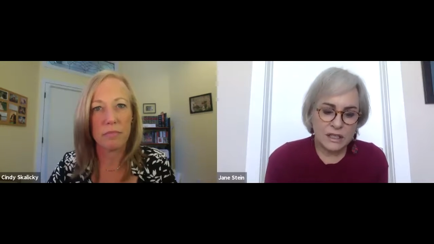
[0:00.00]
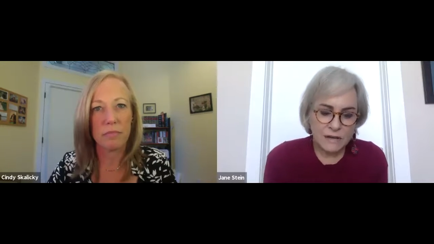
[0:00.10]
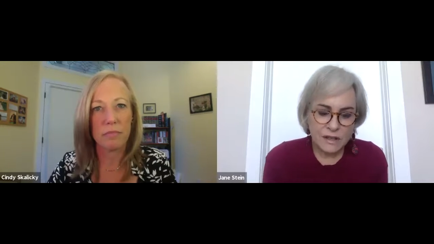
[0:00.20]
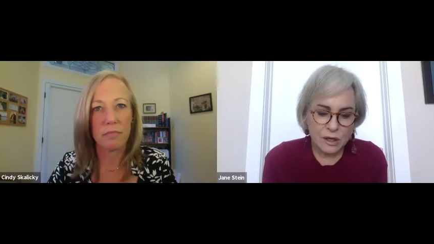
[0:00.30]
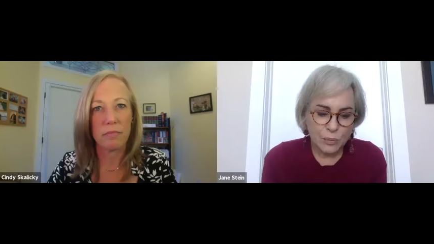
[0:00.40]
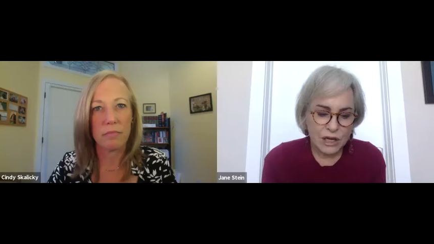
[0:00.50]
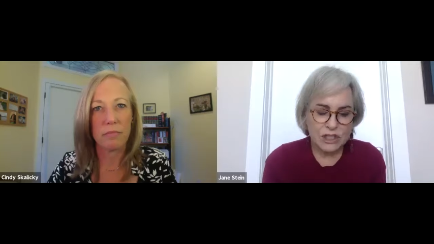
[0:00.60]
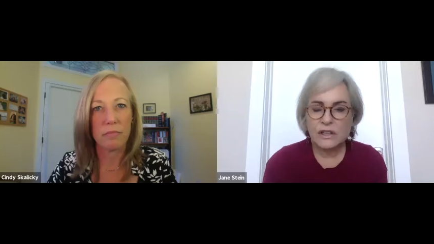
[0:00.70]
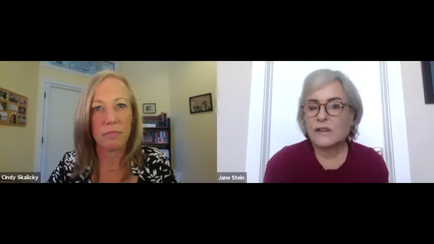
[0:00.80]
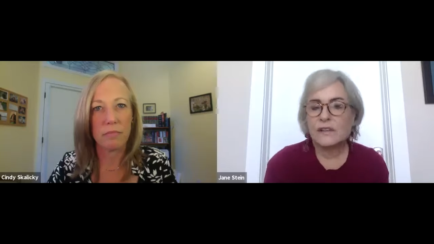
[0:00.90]
Speaker 1: to give the
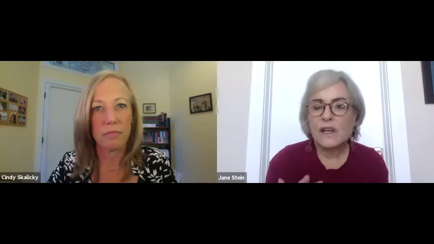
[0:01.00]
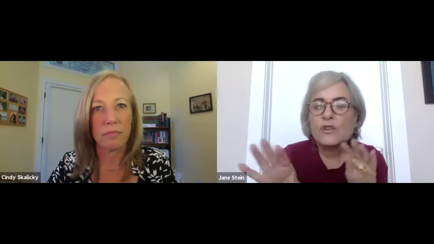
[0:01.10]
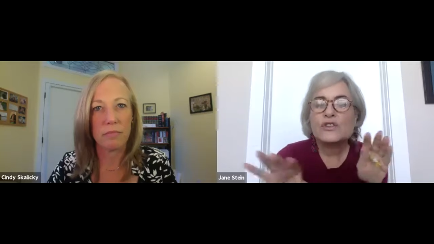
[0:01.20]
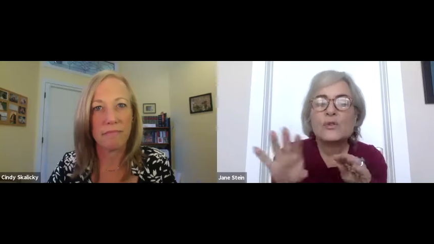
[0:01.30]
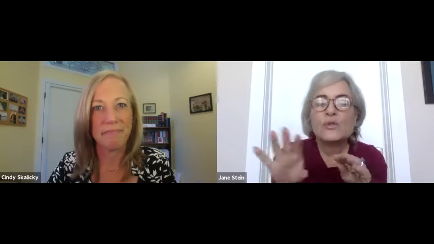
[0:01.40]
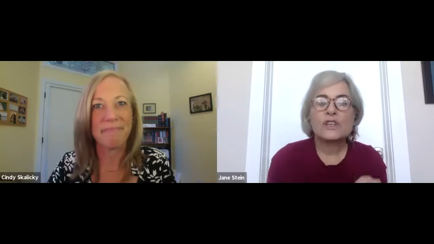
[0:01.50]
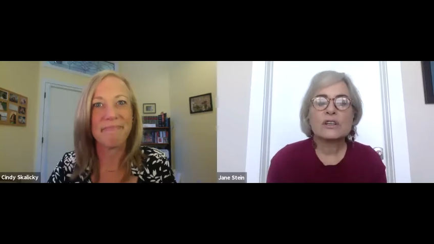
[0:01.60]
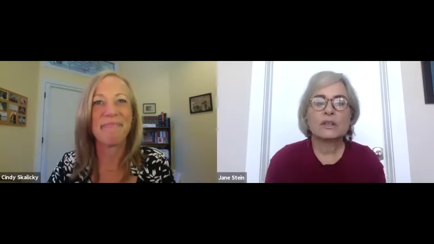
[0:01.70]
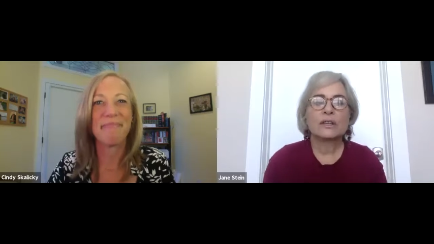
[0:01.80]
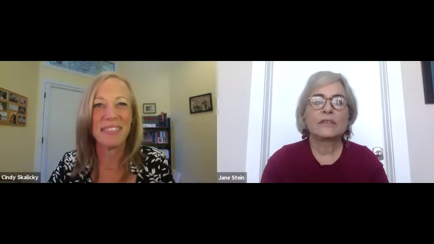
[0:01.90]
impression that it's so
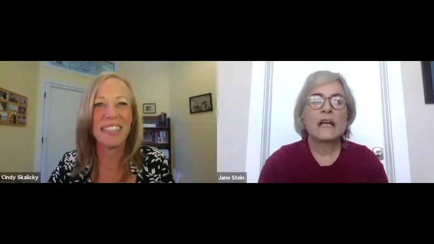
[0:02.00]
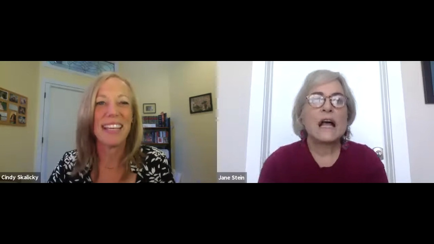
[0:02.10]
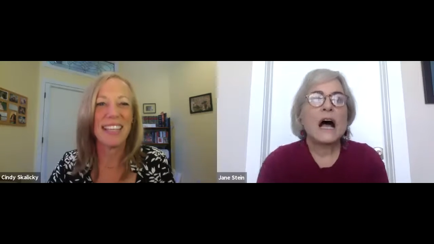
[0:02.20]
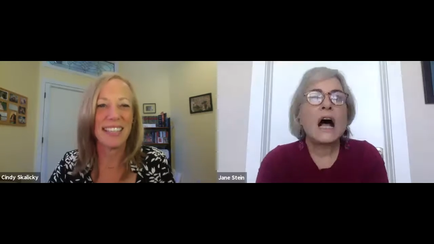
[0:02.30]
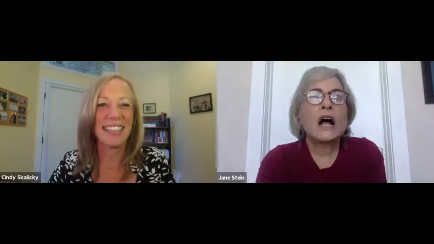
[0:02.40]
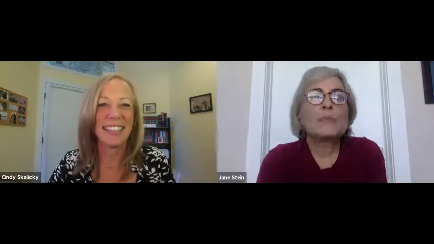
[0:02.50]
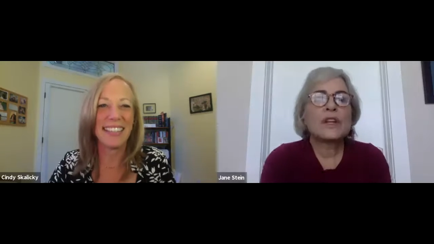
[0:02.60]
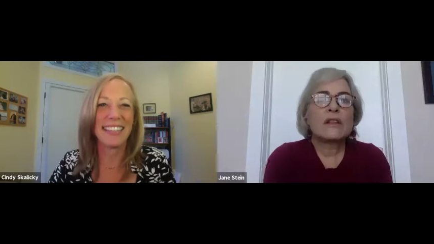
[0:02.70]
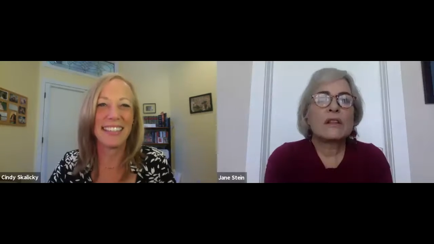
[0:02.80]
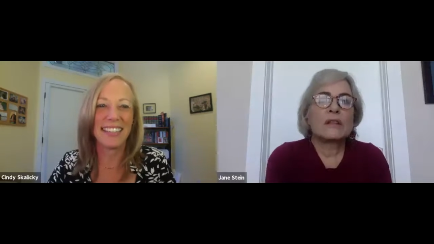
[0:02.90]
secretive um,
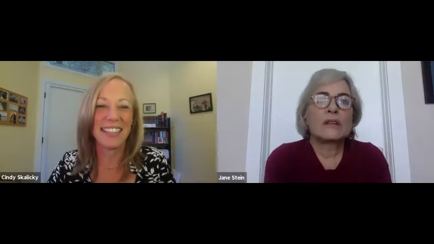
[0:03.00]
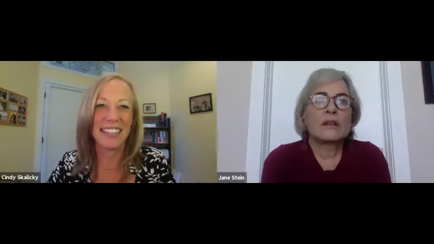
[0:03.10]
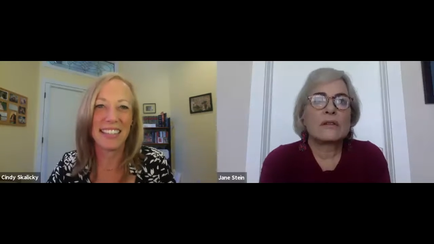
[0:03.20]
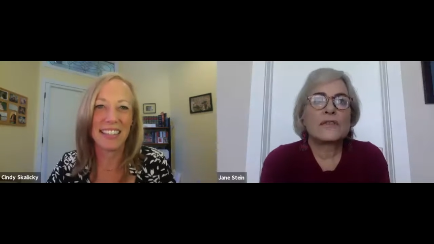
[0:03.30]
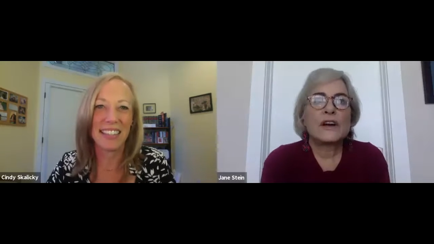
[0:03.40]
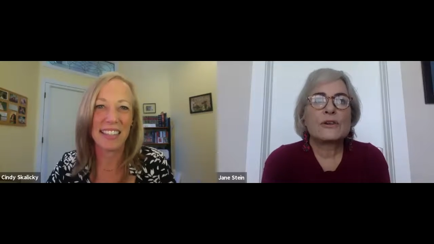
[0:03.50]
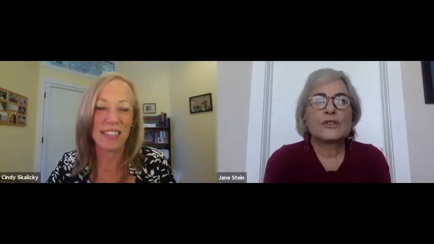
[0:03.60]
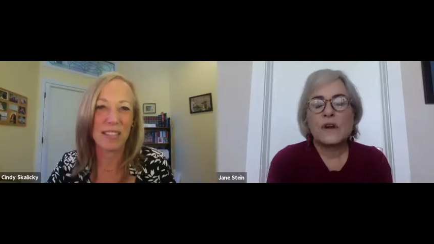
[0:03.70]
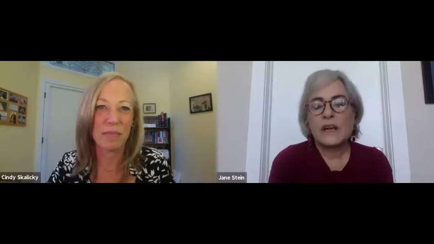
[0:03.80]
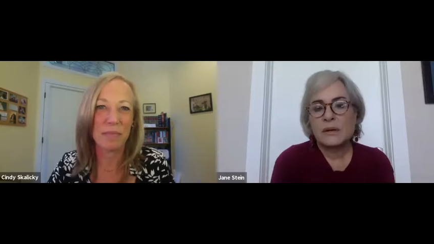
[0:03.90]
Federal
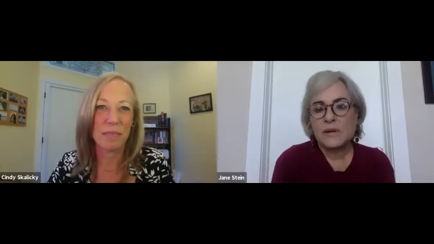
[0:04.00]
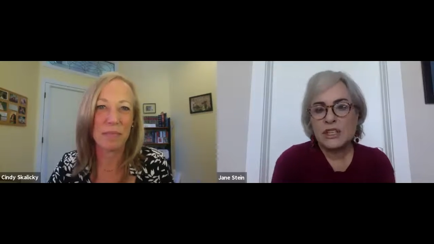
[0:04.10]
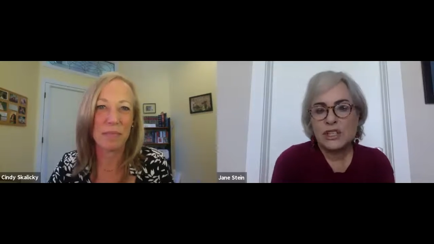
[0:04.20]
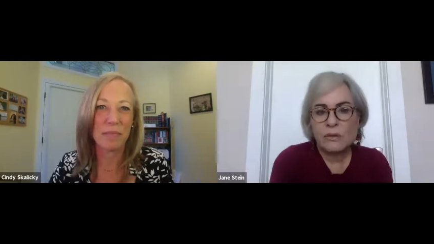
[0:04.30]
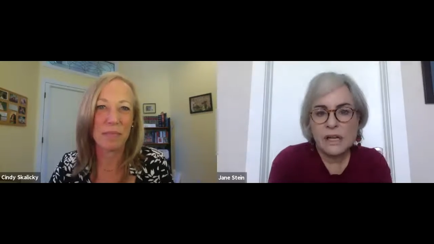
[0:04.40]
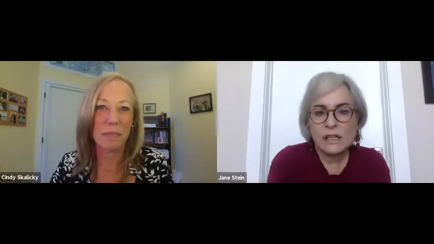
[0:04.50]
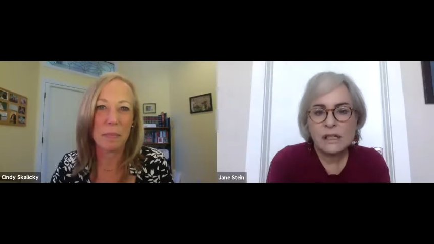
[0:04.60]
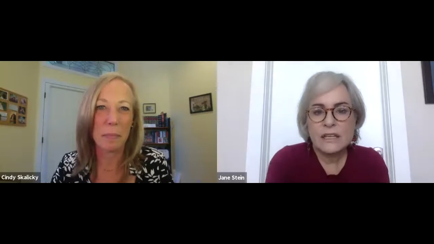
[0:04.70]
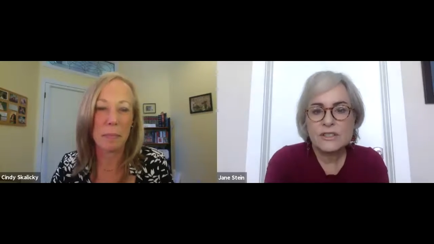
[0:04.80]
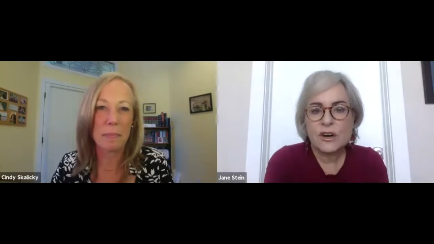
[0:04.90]
Trade Commission
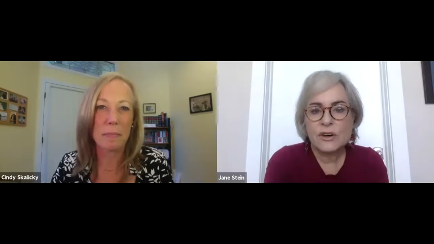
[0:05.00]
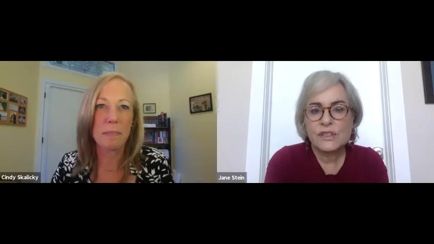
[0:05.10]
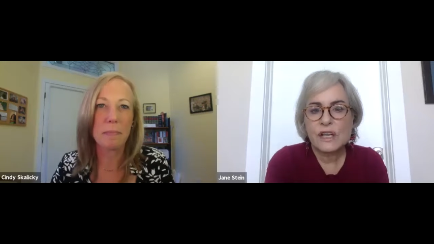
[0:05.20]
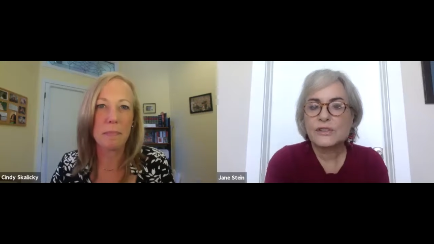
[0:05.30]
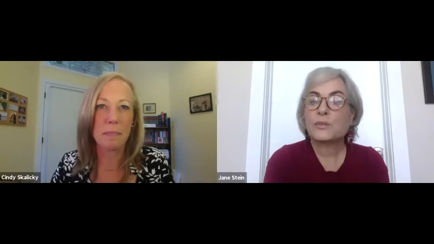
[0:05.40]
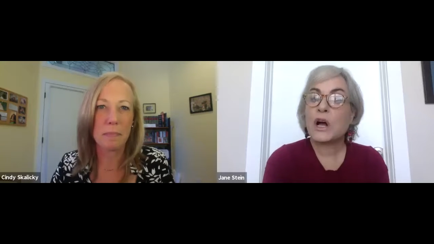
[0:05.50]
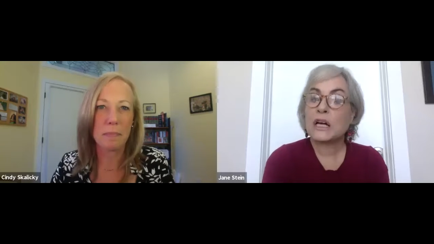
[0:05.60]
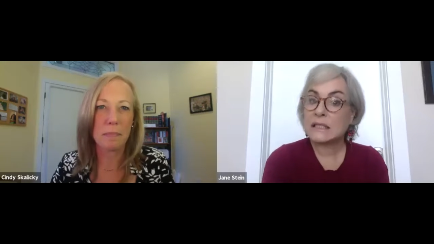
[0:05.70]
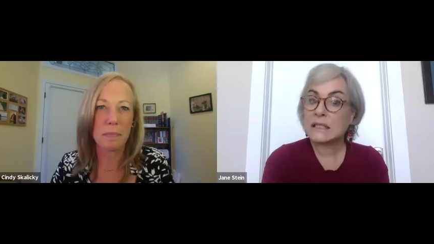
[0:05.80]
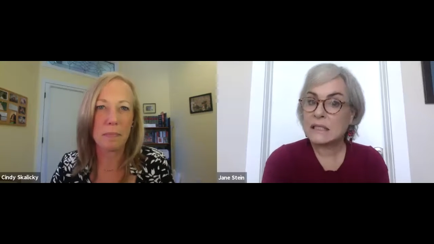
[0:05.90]
regulates our sales
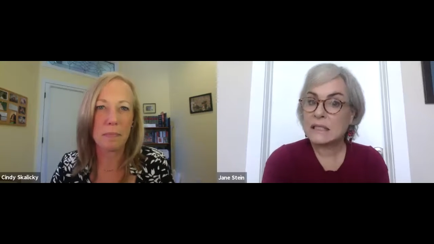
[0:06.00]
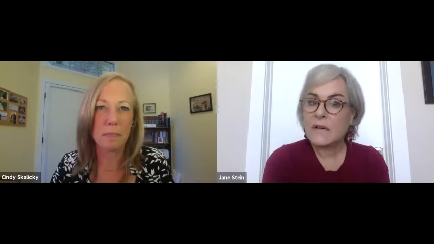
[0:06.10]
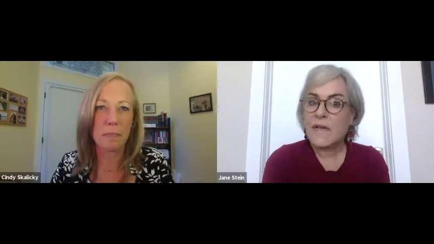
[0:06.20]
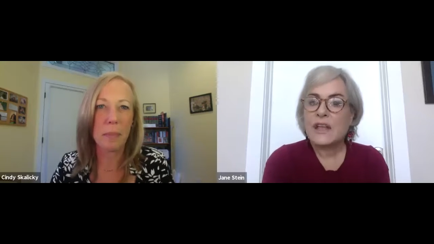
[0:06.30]
process.